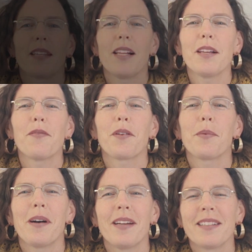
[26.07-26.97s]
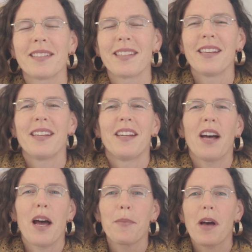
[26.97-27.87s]
Hello everyone,
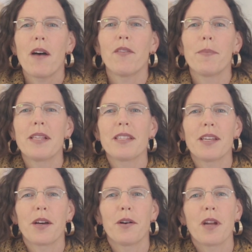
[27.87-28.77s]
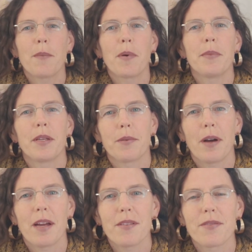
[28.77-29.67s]
I'm Chava Ben Sion. I'm a
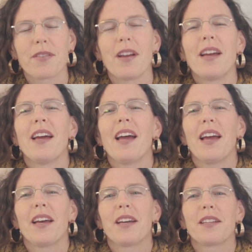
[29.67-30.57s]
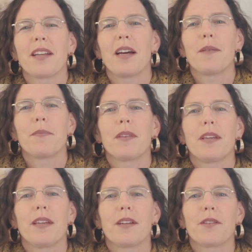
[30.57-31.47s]
midwife and I'm
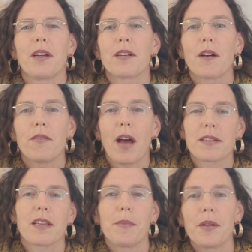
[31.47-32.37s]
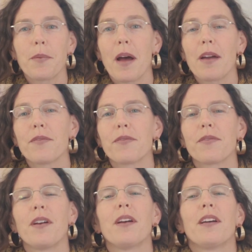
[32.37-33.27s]
the creator of Ask a
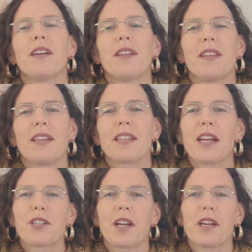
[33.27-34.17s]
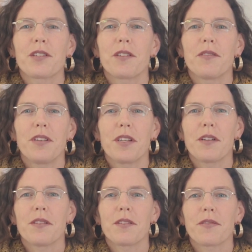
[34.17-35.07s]
Midwife, these educational
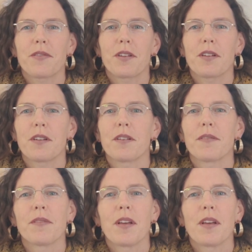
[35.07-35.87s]
videos for